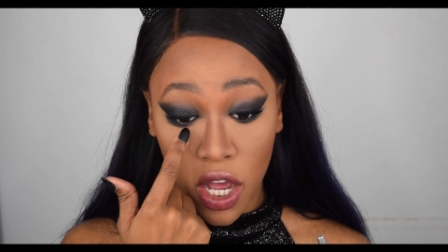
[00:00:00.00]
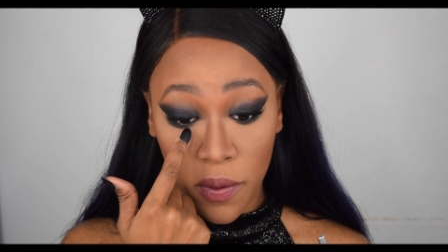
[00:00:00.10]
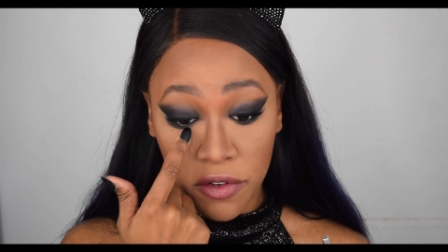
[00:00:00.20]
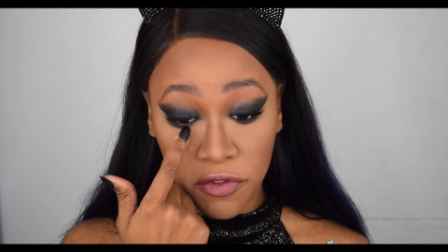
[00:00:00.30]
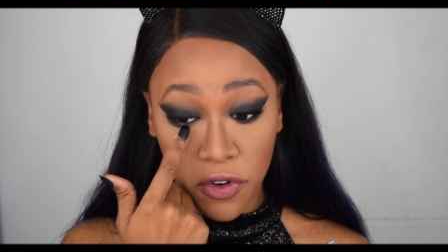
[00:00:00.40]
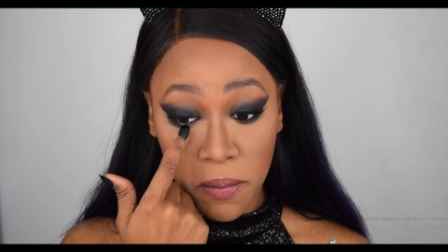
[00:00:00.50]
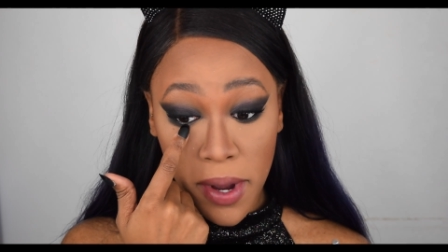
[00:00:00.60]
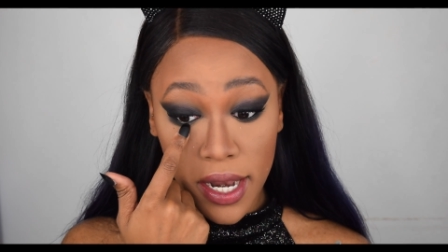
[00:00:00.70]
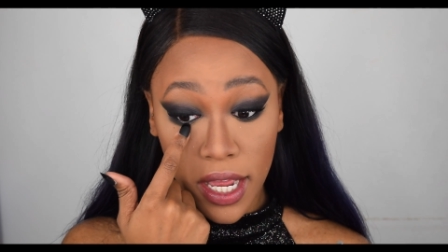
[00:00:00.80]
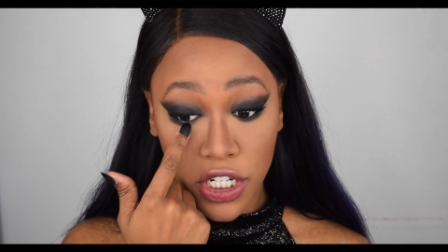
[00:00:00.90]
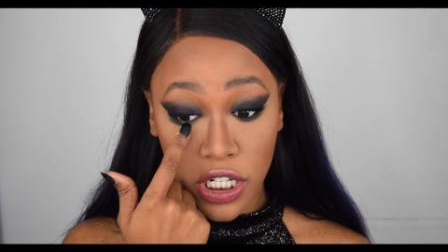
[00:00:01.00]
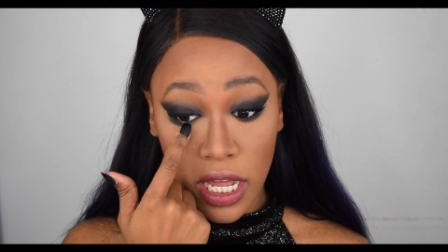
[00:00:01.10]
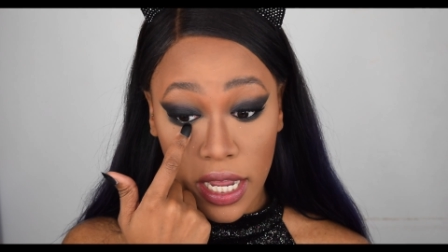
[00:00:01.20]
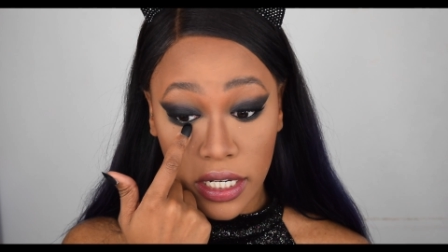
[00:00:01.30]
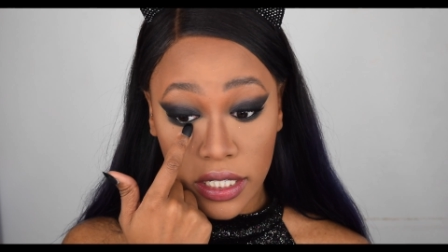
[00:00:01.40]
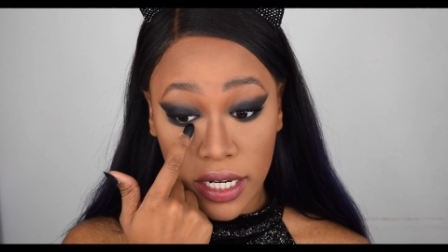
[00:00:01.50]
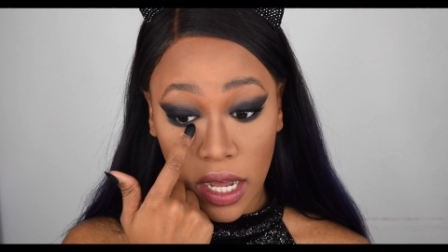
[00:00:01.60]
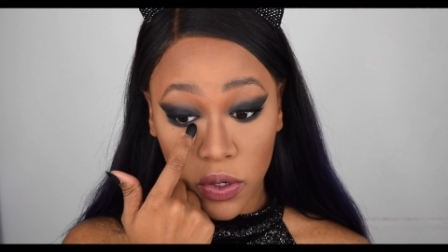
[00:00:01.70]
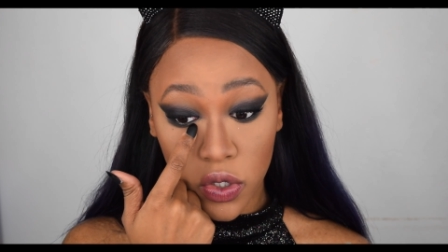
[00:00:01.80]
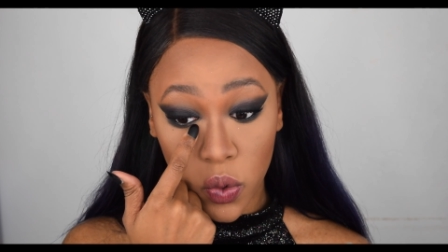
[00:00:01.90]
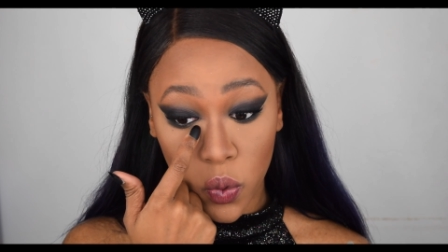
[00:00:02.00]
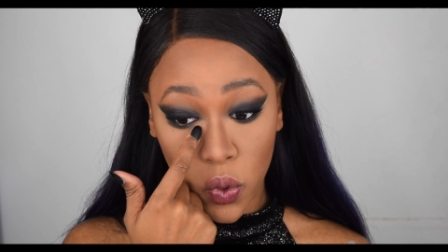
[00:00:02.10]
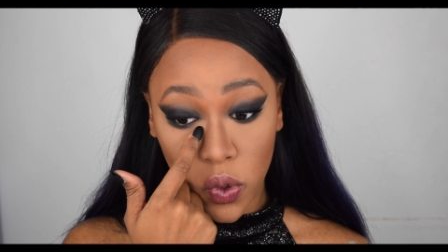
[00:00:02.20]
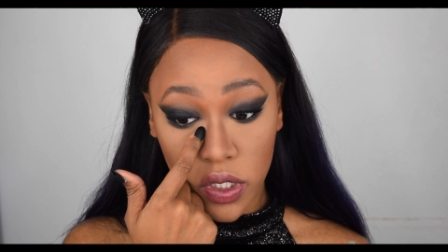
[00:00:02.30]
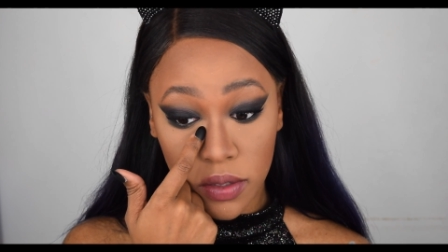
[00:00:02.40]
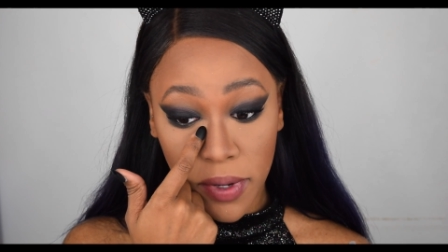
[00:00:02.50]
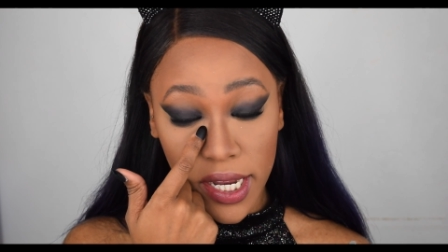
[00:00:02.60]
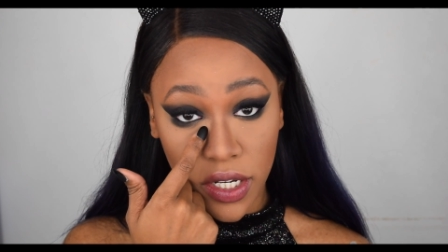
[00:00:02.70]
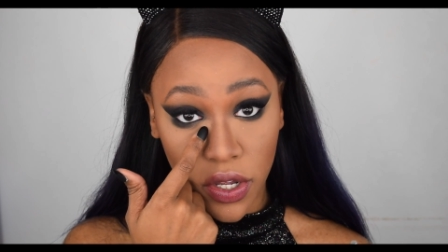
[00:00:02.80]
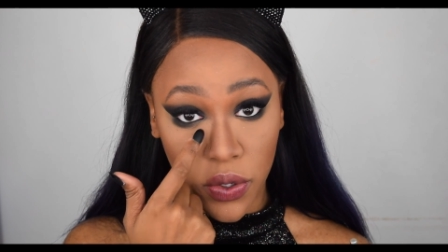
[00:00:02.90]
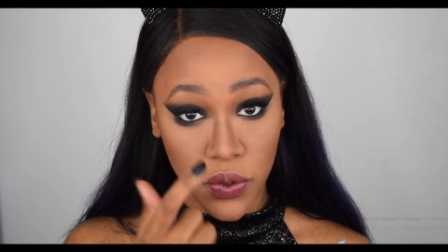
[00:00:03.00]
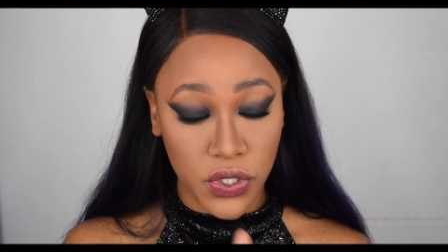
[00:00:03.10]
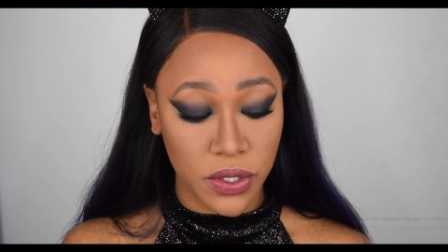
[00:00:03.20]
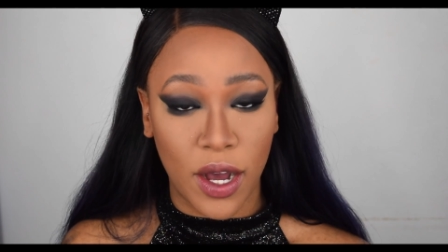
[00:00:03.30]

going from my lash line down towards my nose.